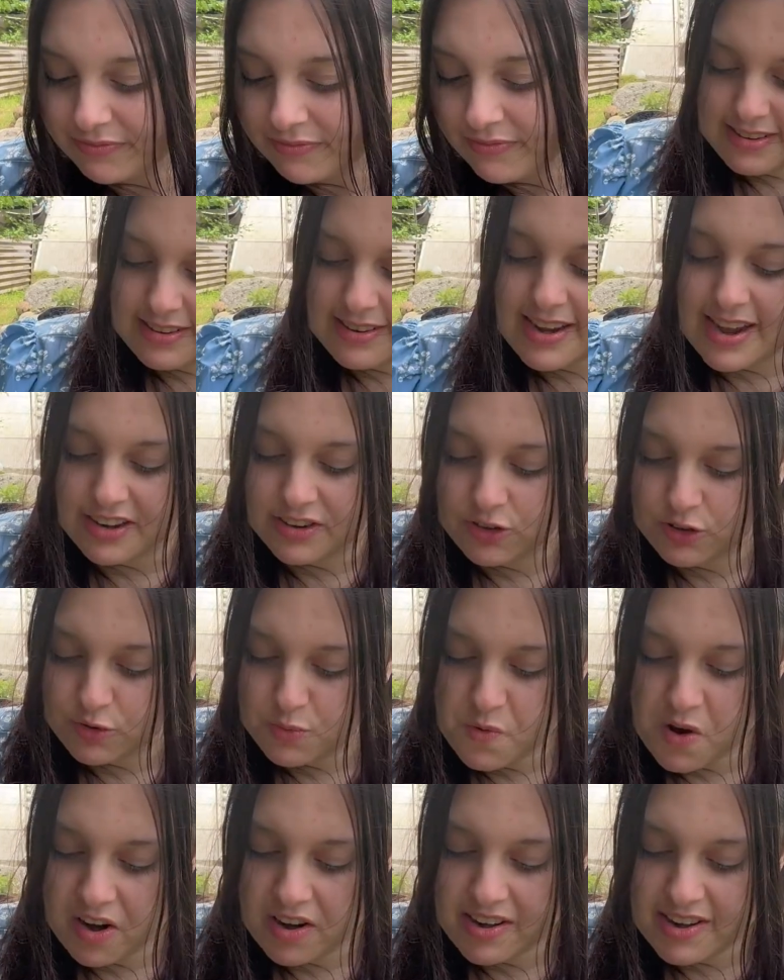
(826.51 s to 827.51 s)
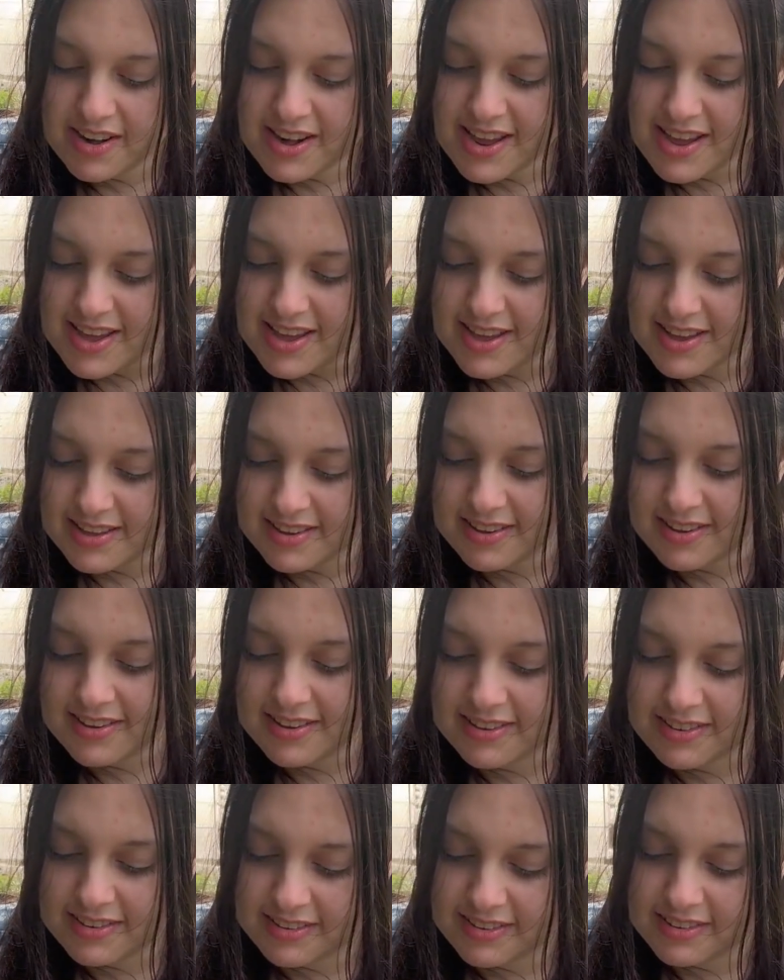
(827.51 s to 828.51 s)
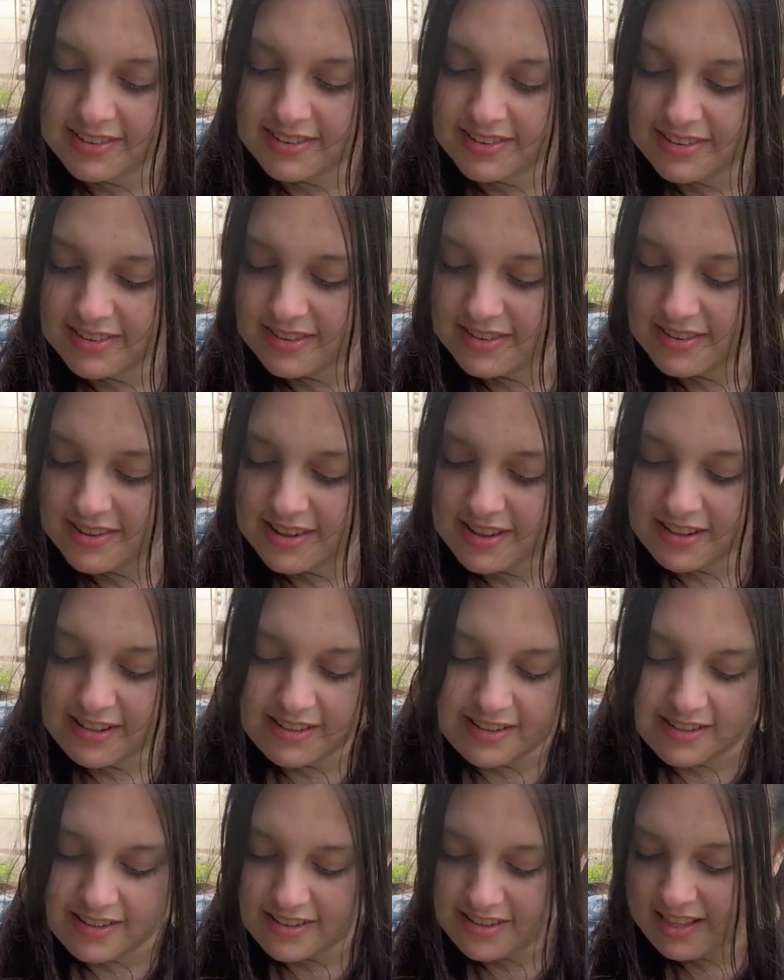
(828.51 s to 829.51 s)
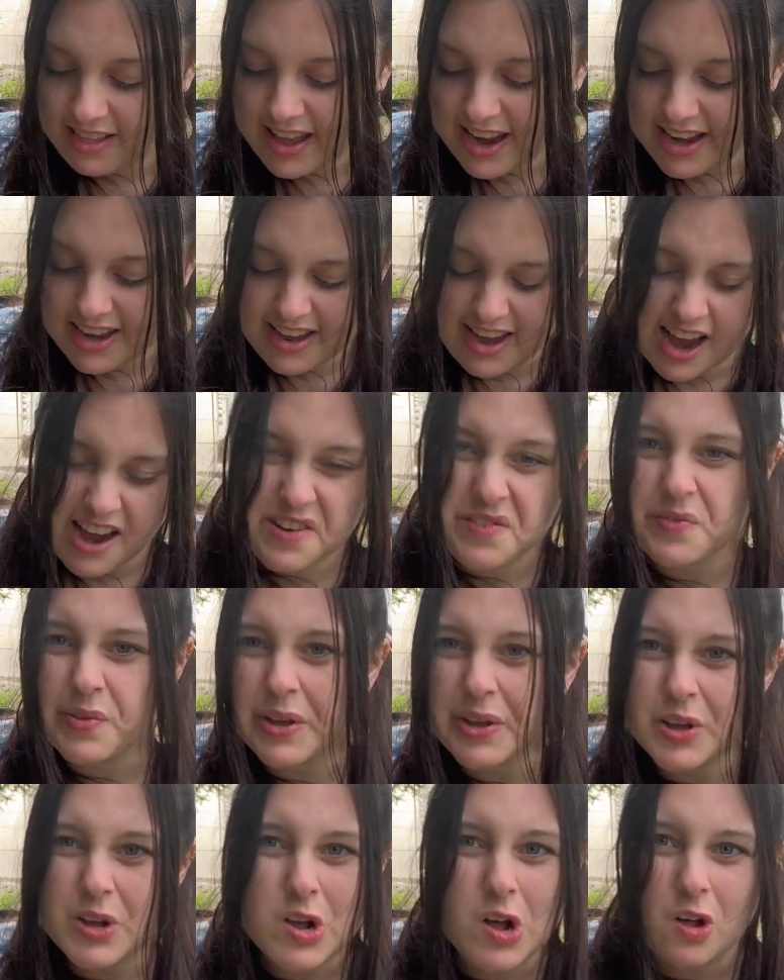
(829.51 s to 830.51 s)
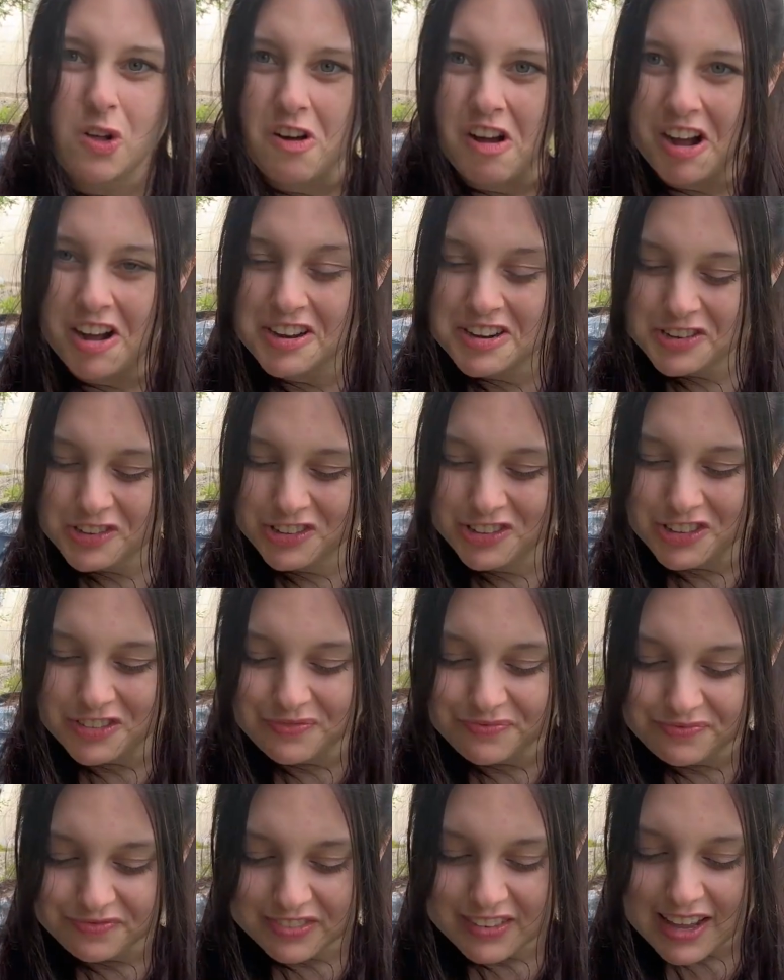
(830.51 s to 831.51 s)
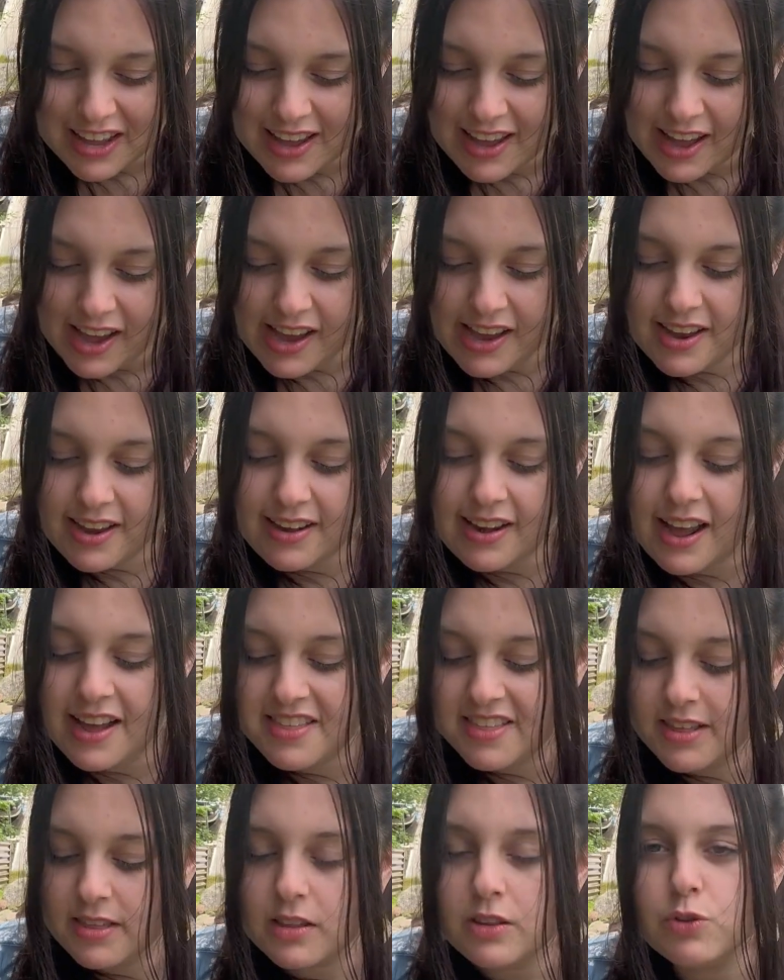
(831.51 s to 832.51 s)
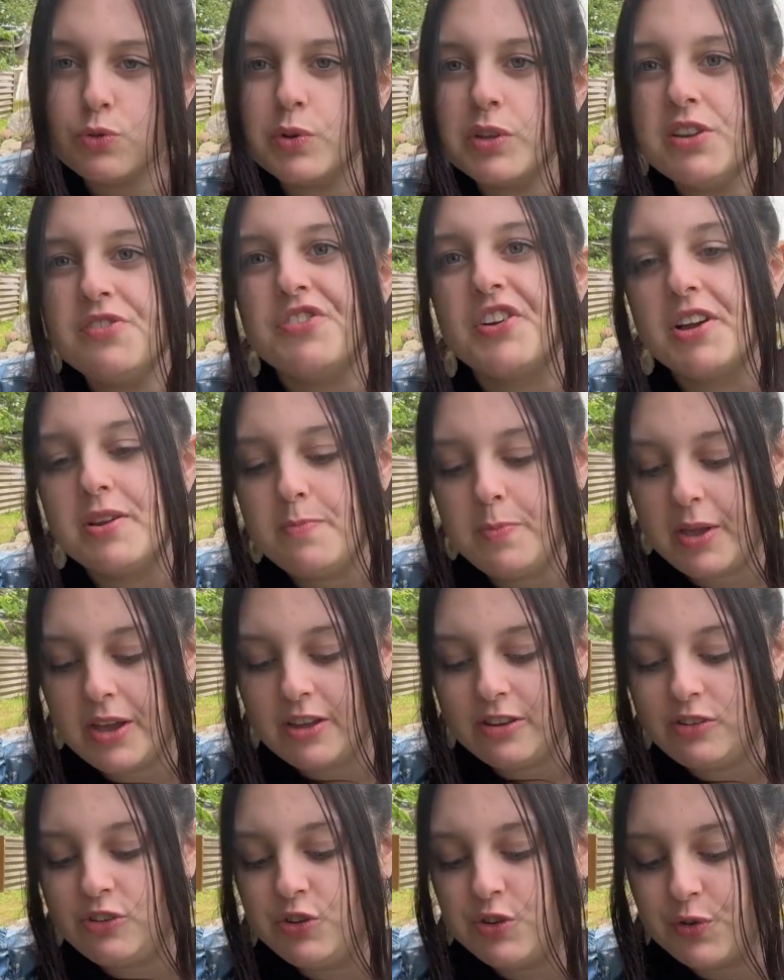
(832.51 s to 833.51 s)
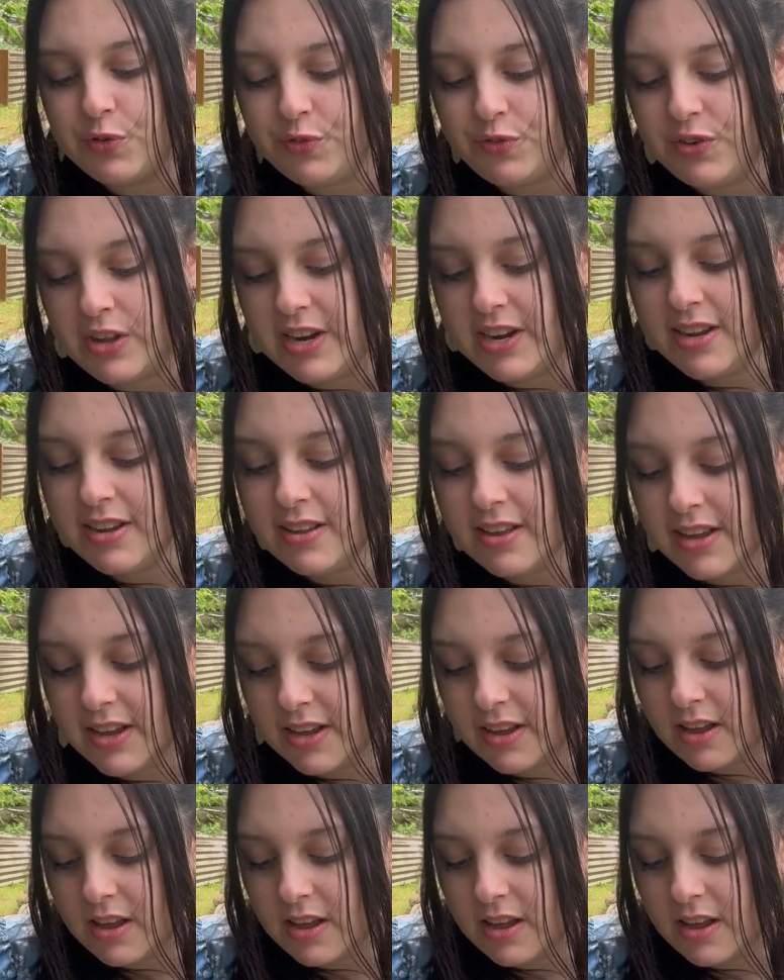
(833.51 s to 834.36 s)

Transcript: The next one is like kind of like a collage, and I think that's really fun because you're fitting like